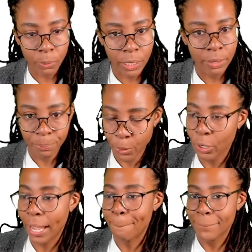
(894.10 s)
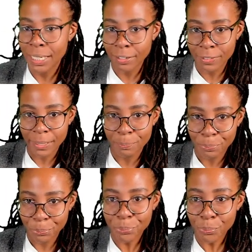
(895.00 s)
with. Okay, lovely.
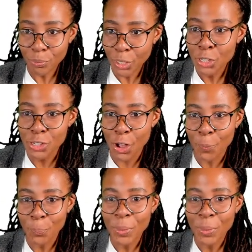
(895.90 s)
So